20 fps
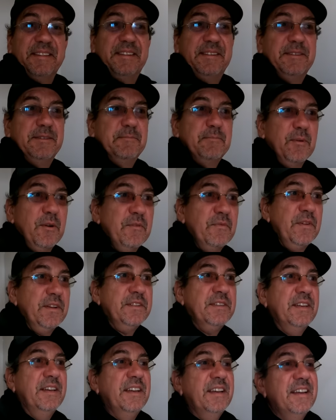this is
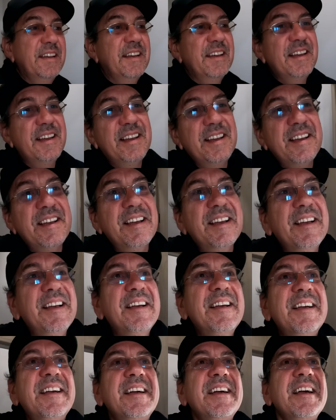perfect.
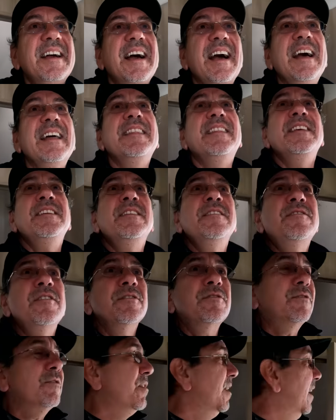And this is just